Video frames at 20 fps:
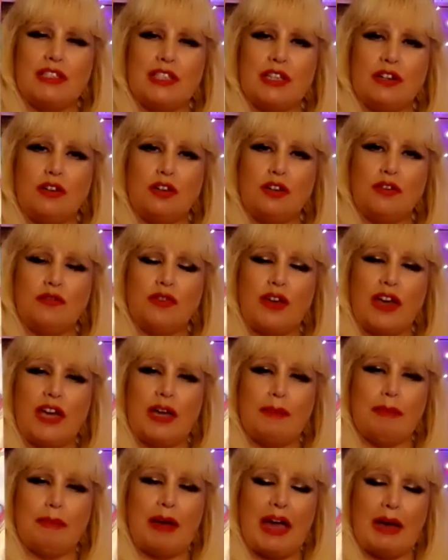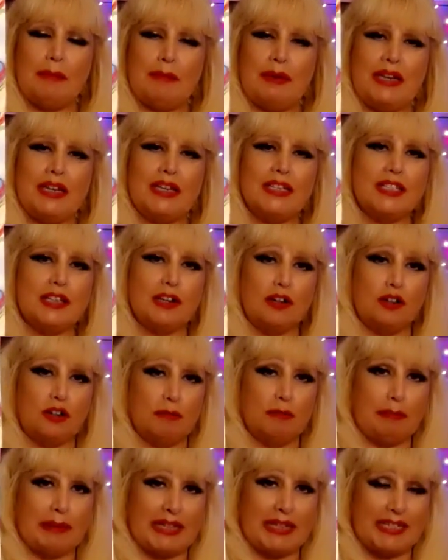is a lot of happiness, a lot
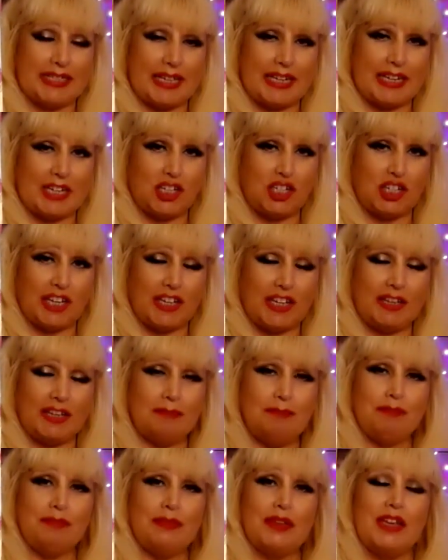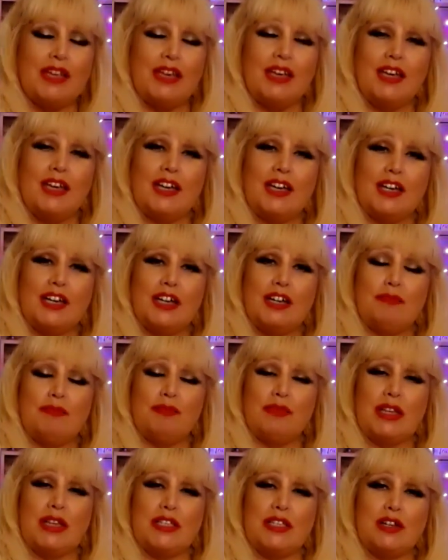of bliss energy.
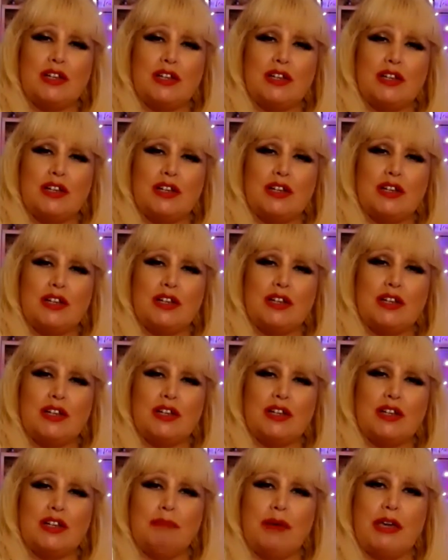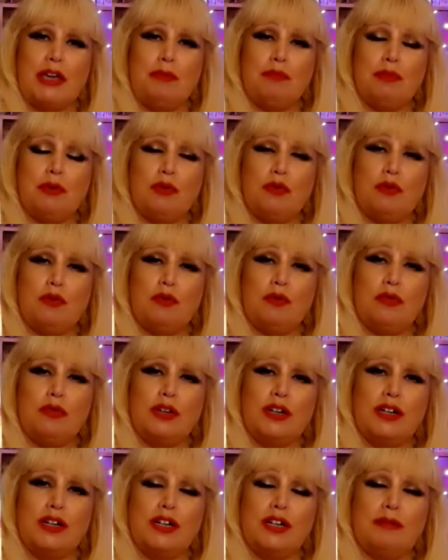There's a lot of kind of people
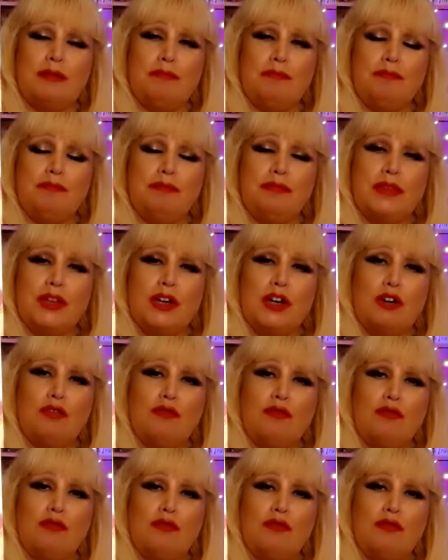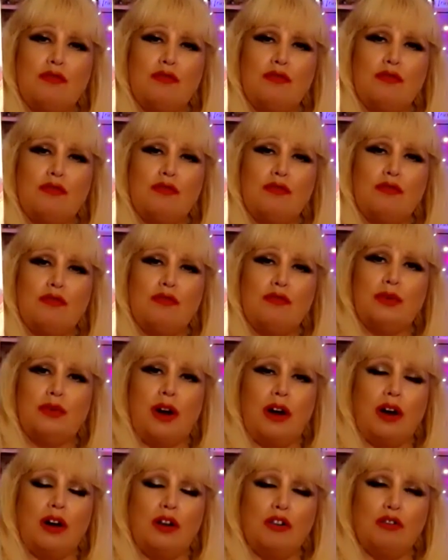around you
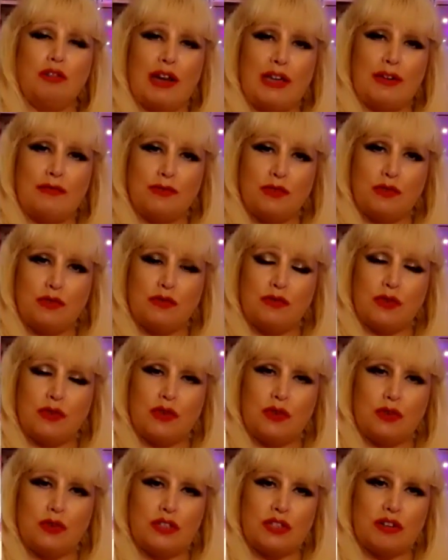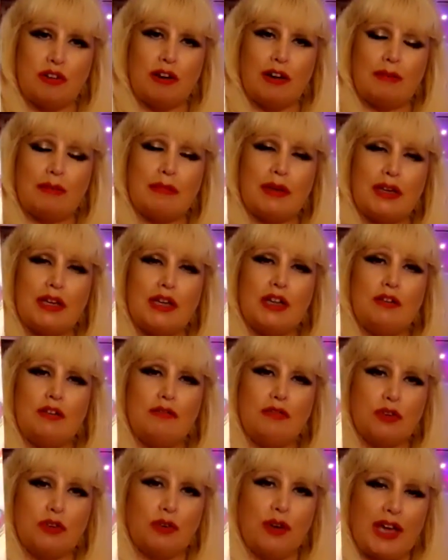who are grateful for your time,
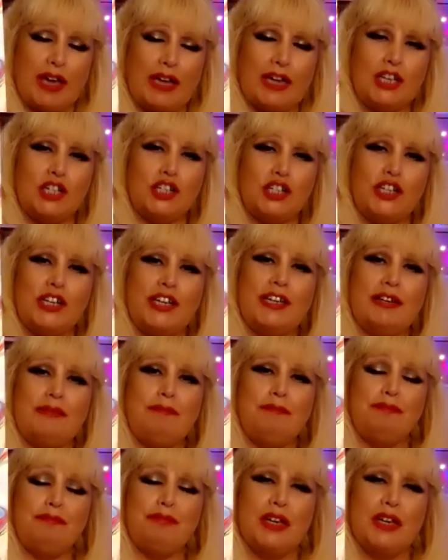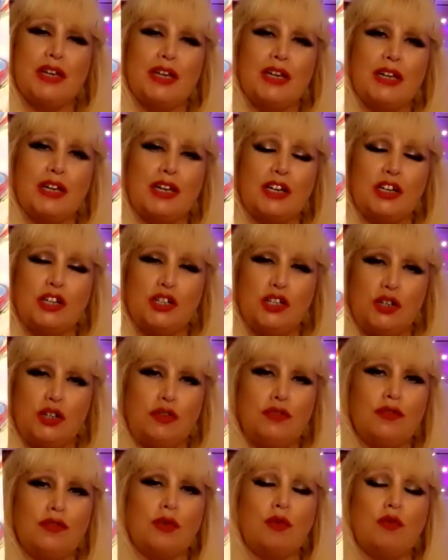for your energy.
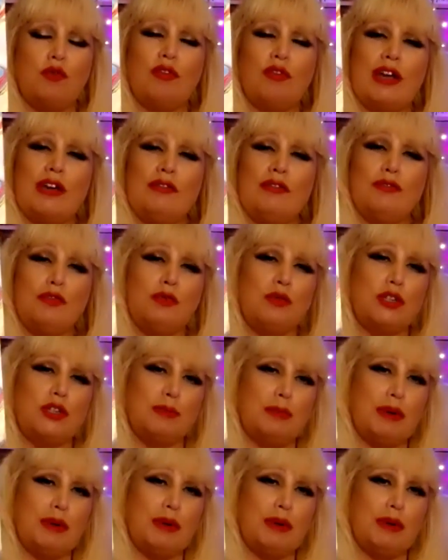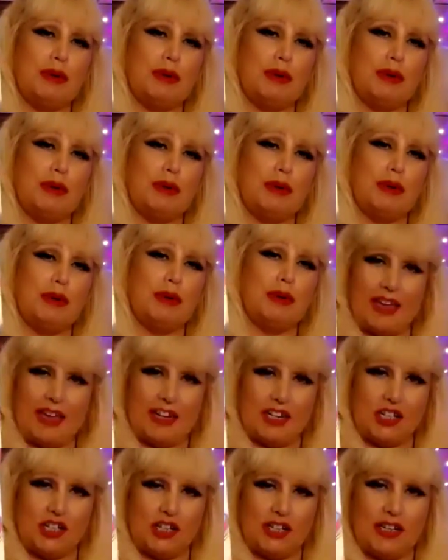You feel grateful to be in their
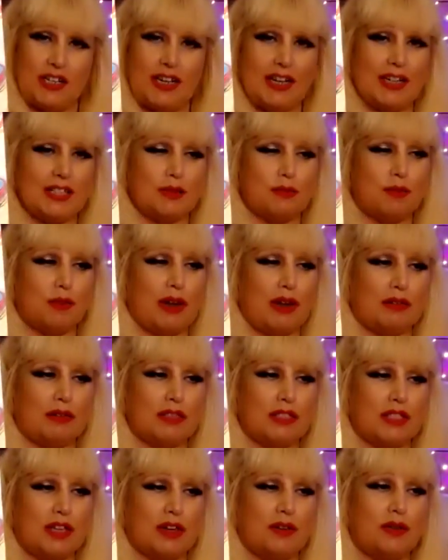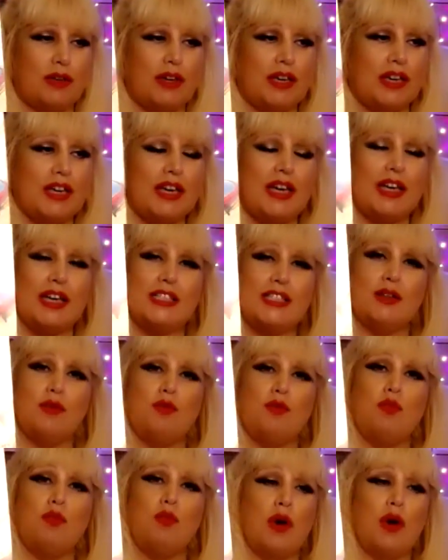energy as well. So it's a
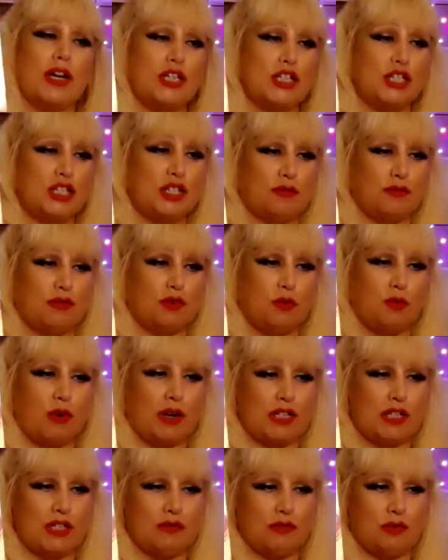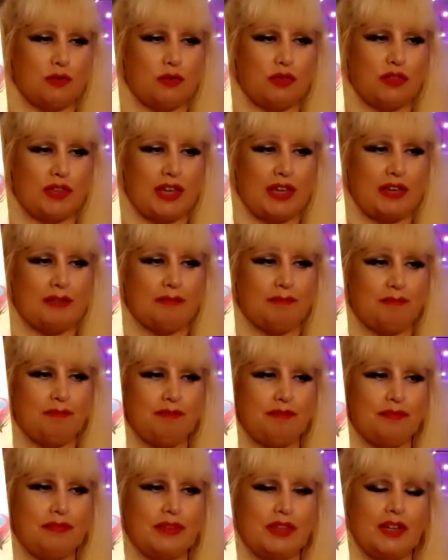wonderful, wonderful thing.
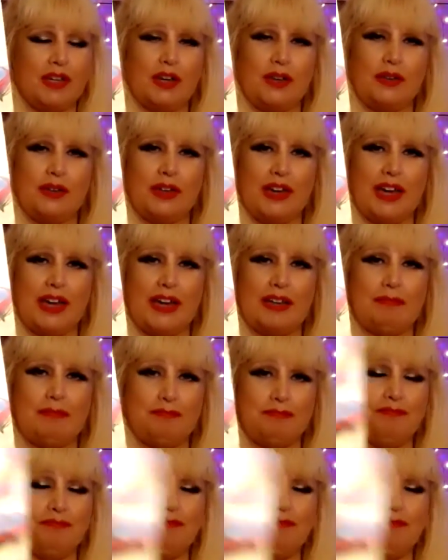Okay.